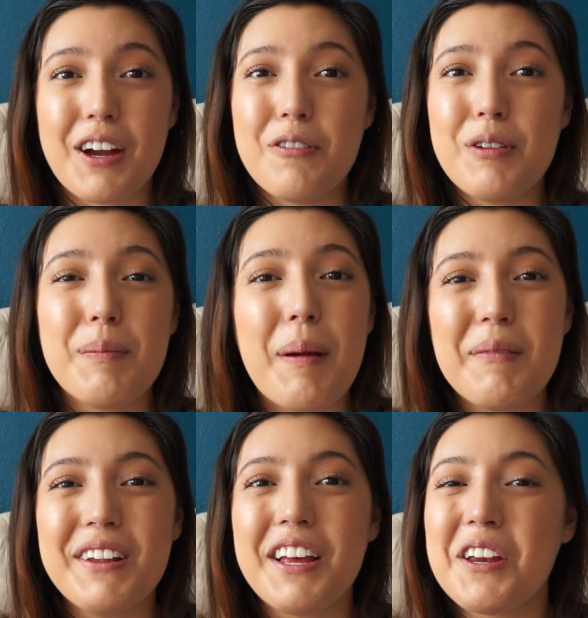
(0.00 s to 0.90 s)

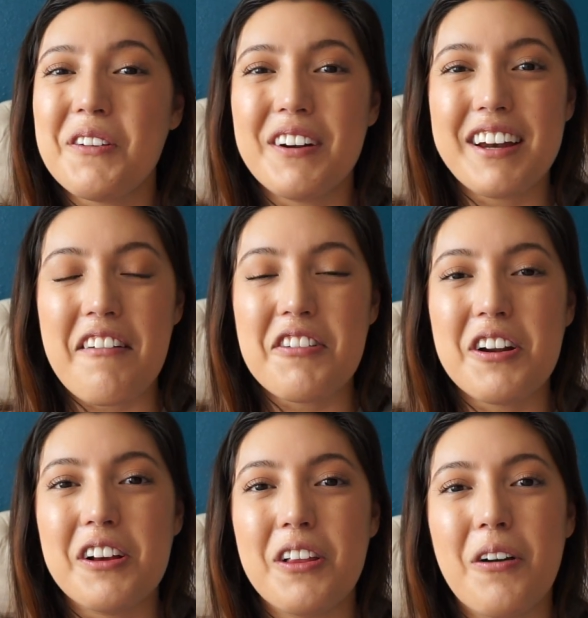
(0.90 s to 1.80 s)
Remember that you are
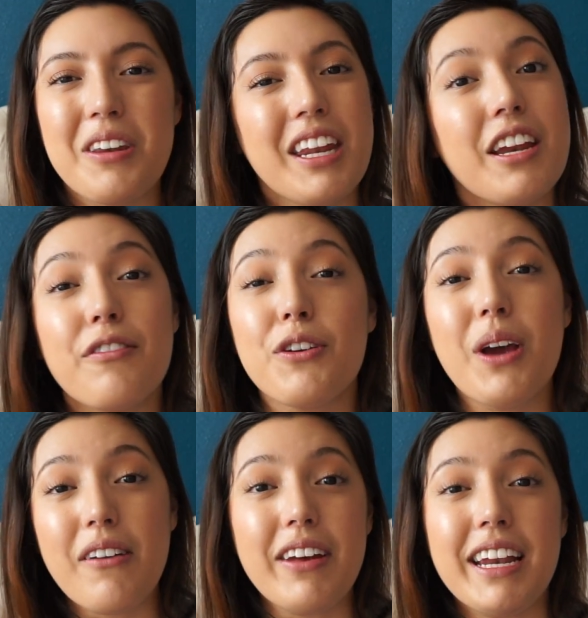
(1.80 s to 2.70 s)
never alone, and if you
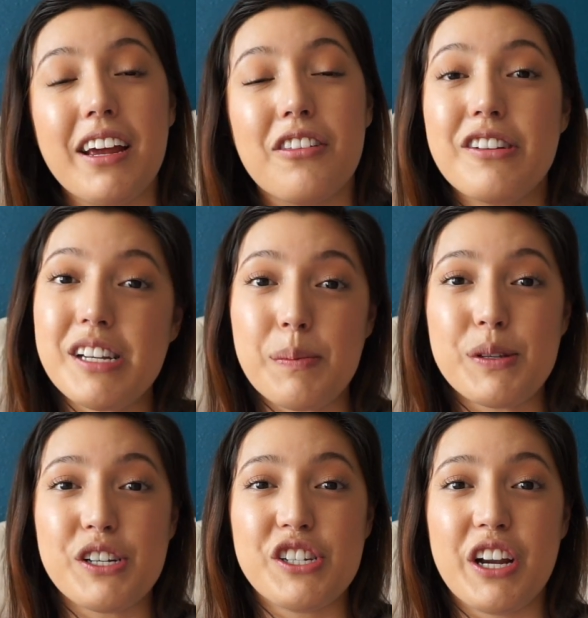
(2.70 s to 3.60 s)
have any other
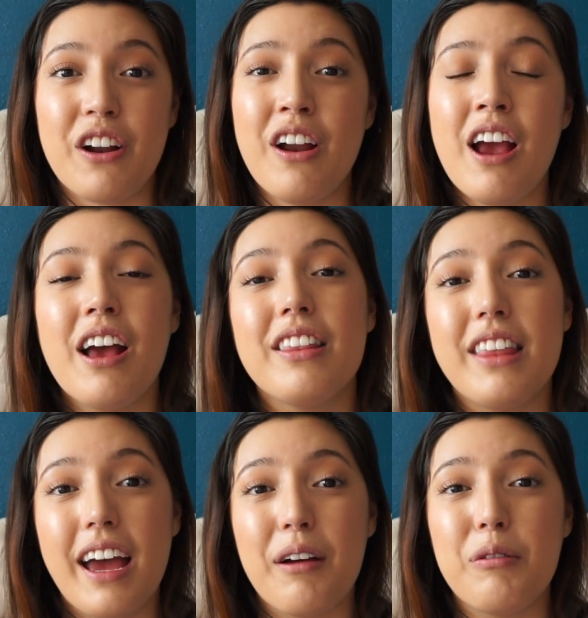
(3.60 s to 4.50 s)
tips to share
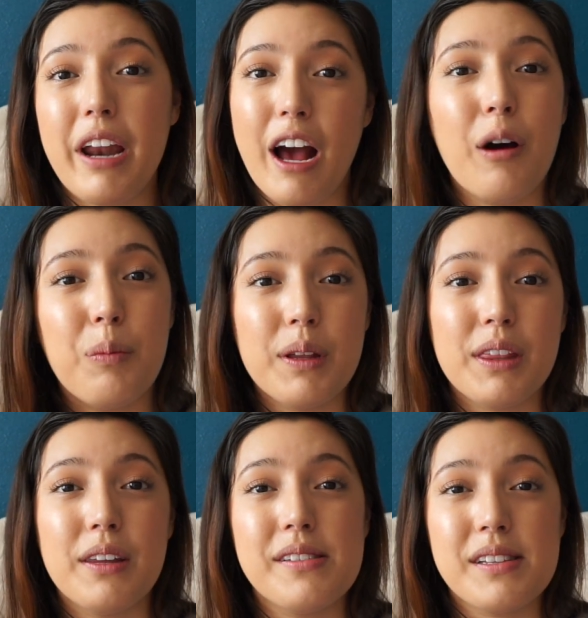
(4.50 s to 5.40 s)
that would help
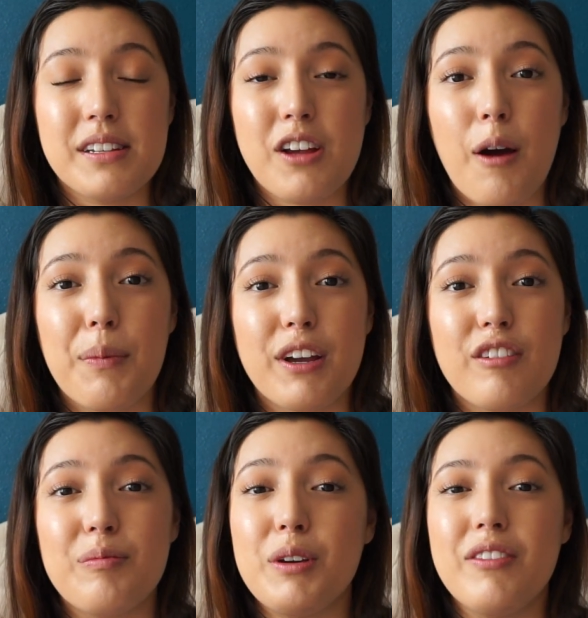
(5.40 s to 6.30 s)
with this topic
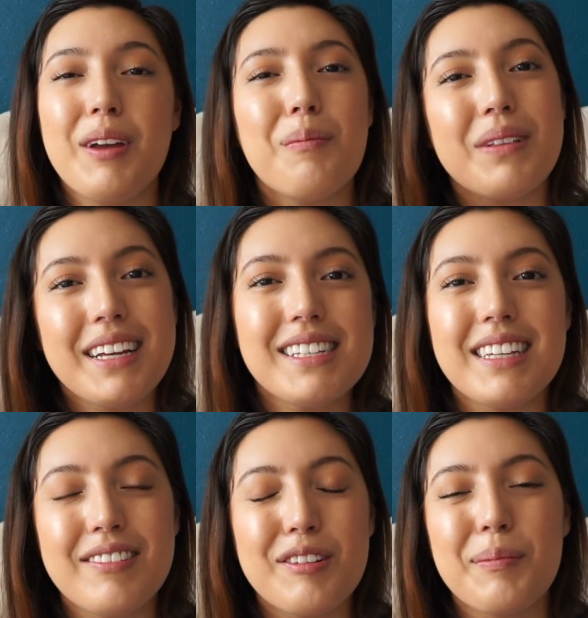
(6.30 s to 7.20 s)
of moving, please
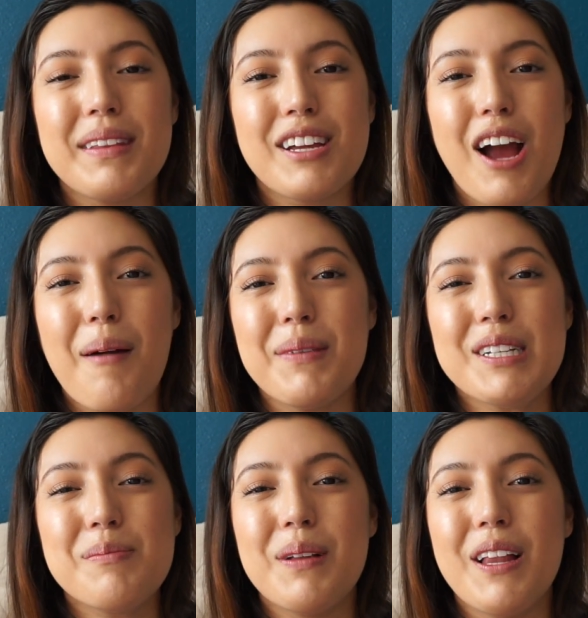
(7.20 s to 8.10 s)
leave them in the
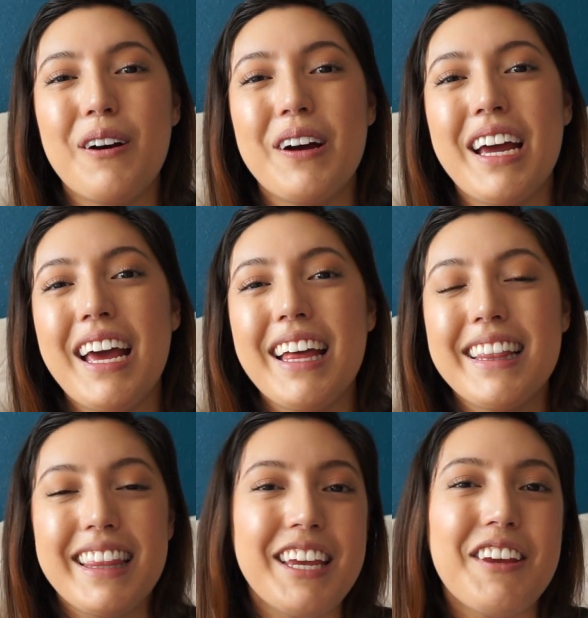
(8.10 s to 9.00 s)
comments below.
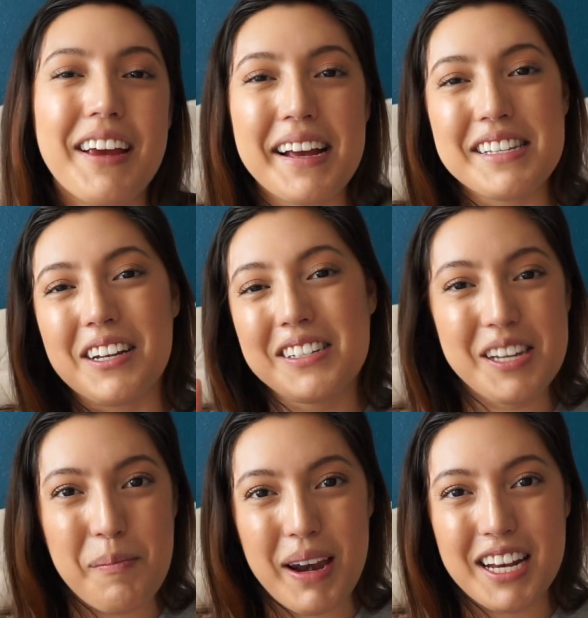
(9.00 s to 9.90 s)
Thank you guys, and I'll
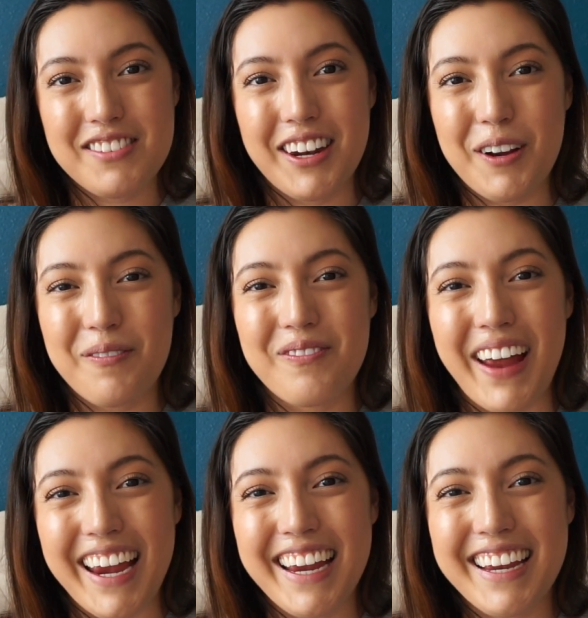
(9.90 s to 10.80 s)
see you in my next video. Bye.